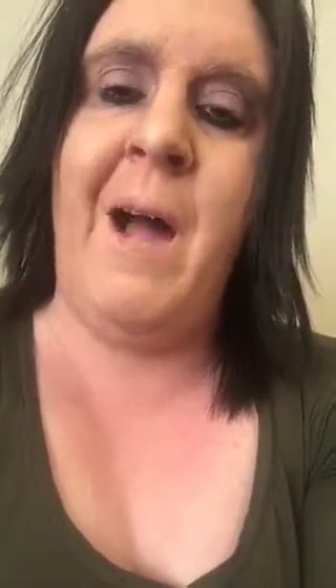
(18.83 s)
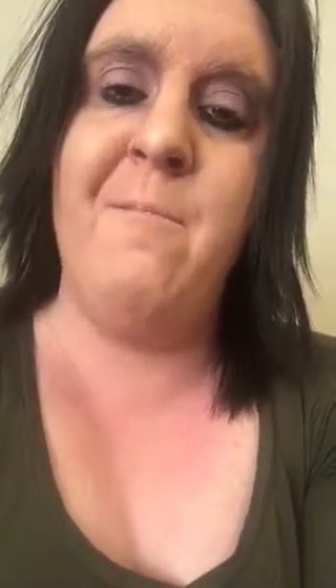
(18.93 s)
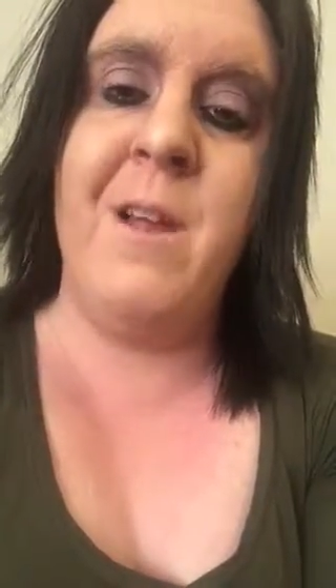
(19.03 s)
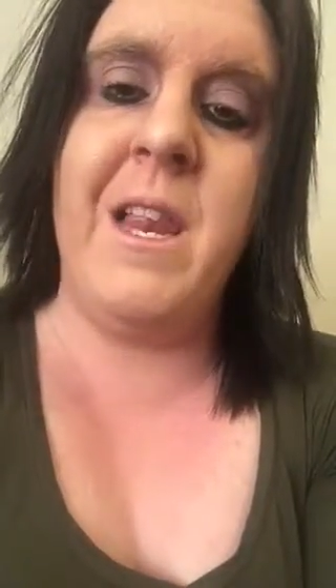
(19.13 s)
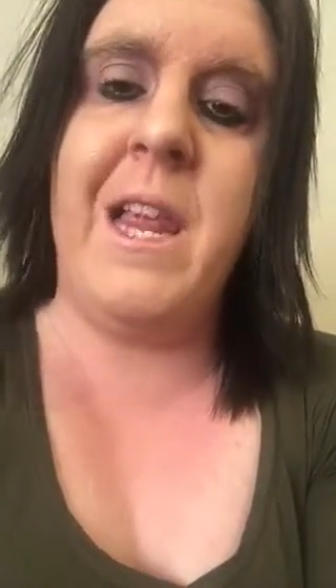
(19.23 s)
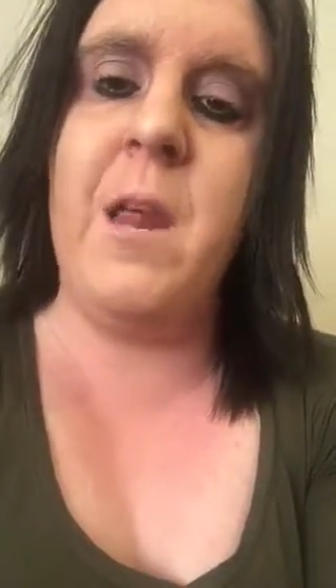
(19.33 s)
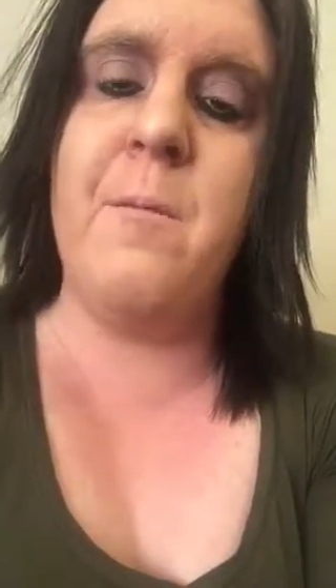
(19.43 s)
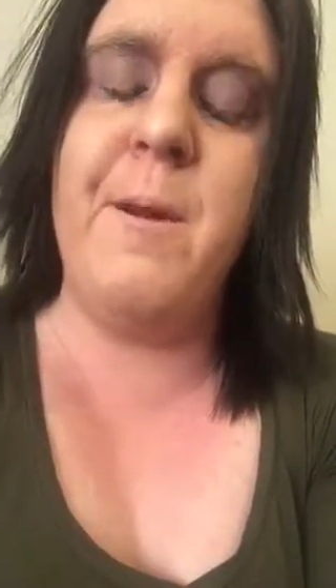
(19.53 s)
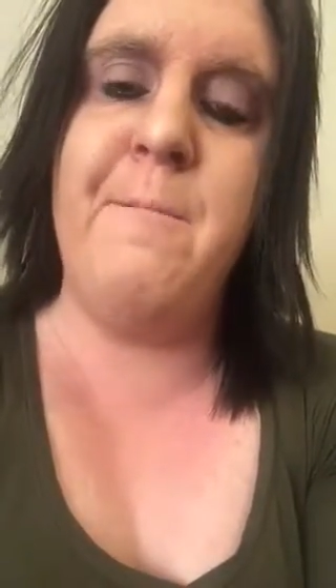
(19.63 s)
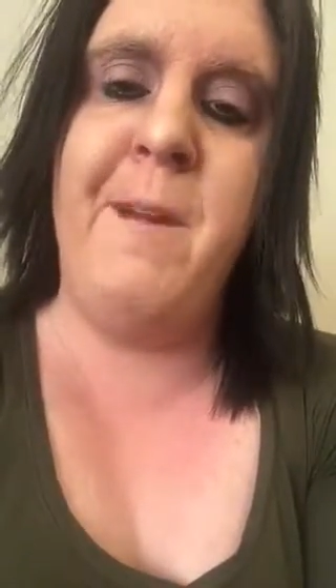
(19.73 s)
I'm a
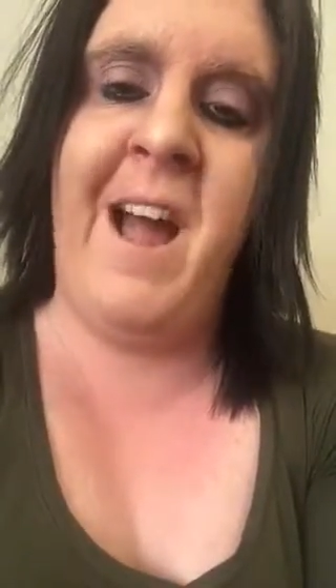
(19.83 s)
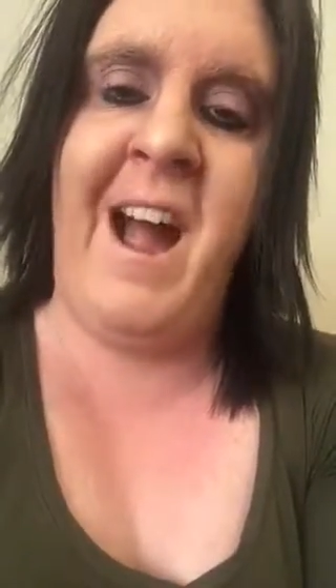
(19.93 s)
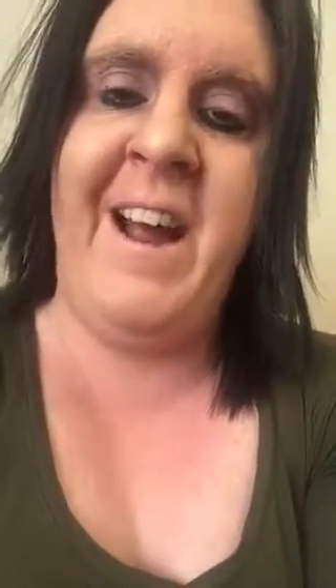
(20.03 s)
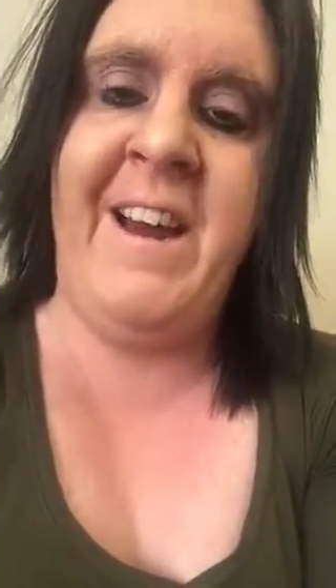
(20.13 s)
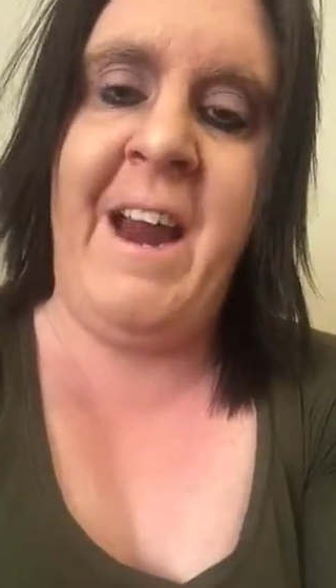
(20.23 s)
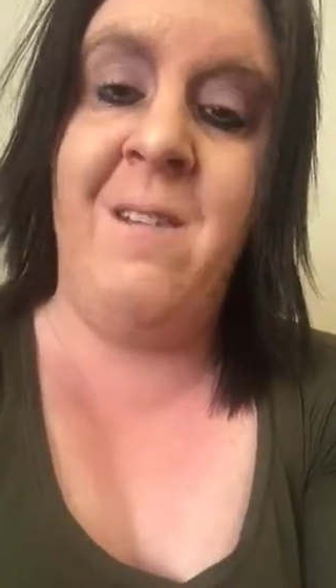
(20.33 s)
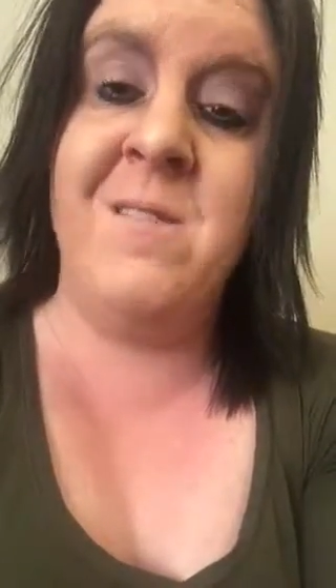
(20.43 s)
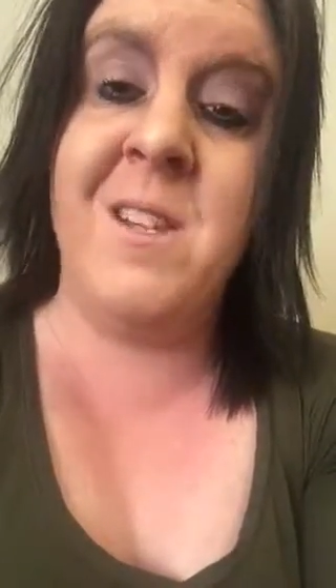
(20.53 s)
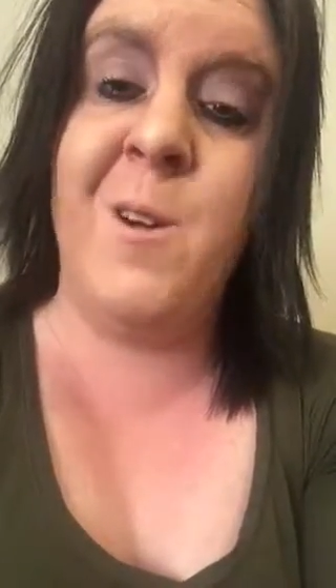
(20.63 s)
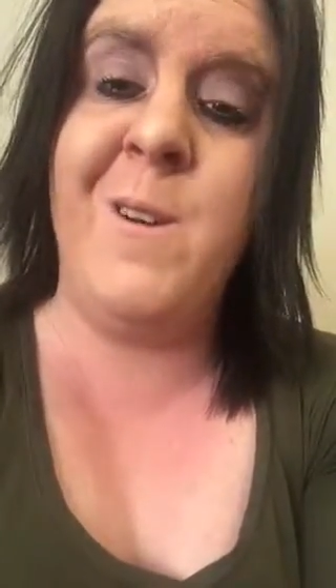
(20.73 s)
little bit behind. I
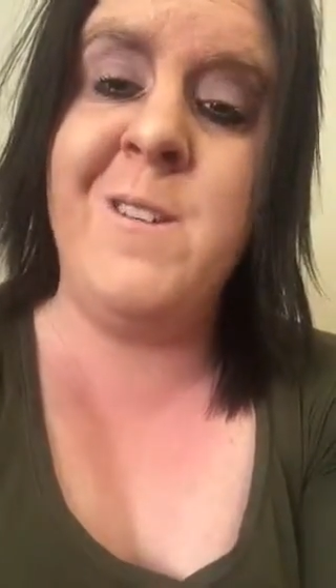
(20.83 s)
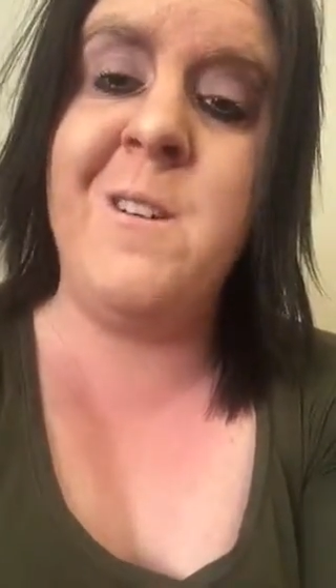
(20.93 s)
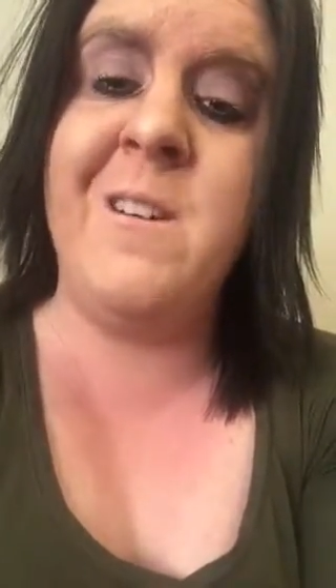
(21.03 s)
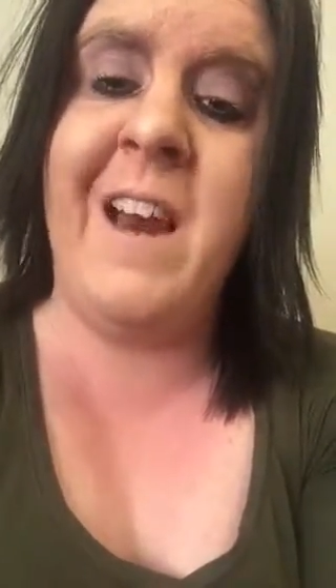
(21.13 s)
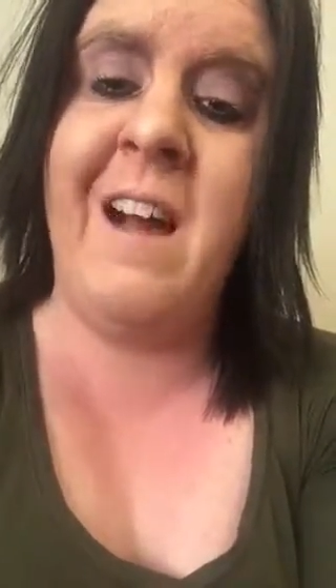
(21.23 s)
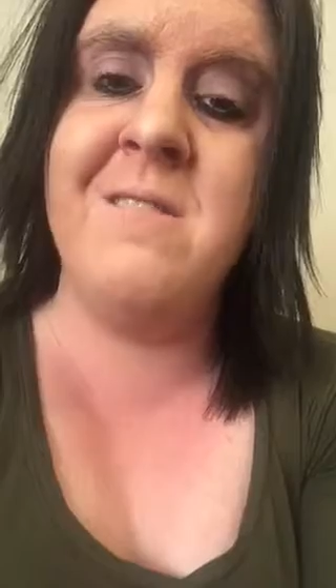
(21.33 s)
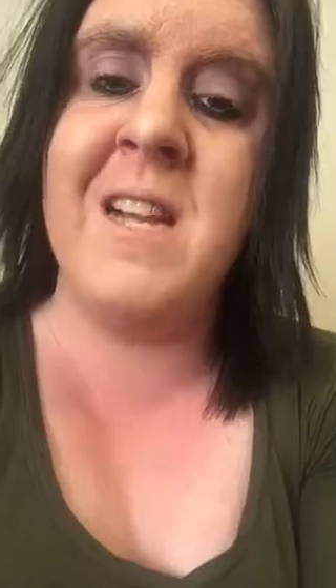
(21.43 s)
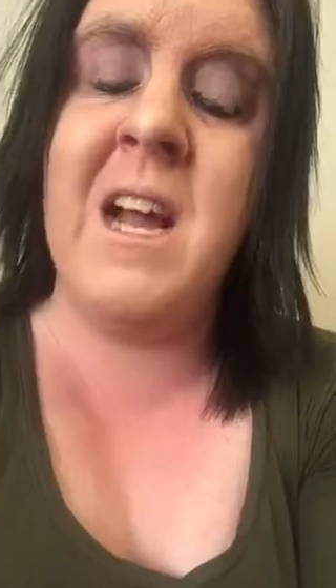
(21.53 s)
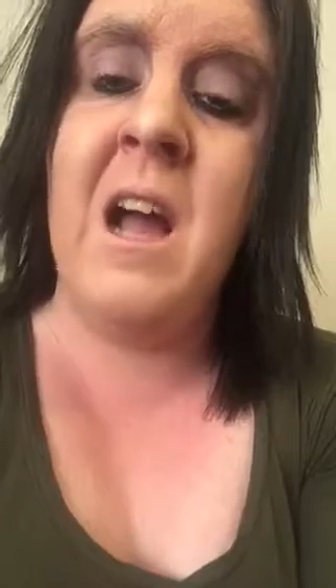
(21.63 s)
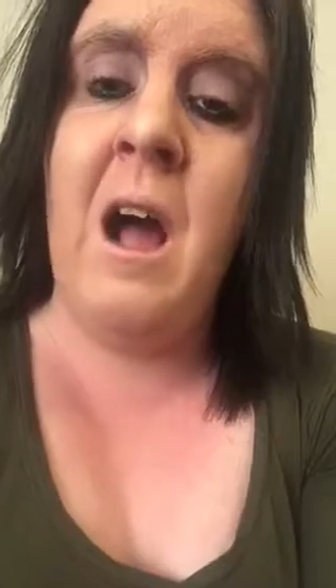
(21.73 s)
was going to
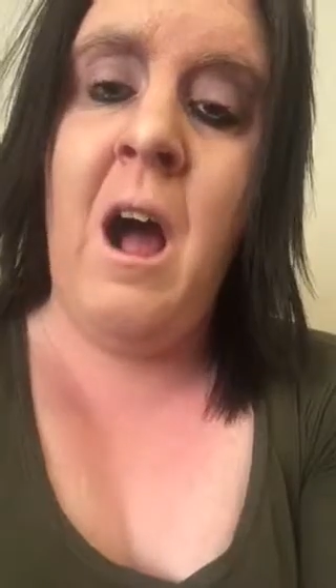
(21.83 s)
announce it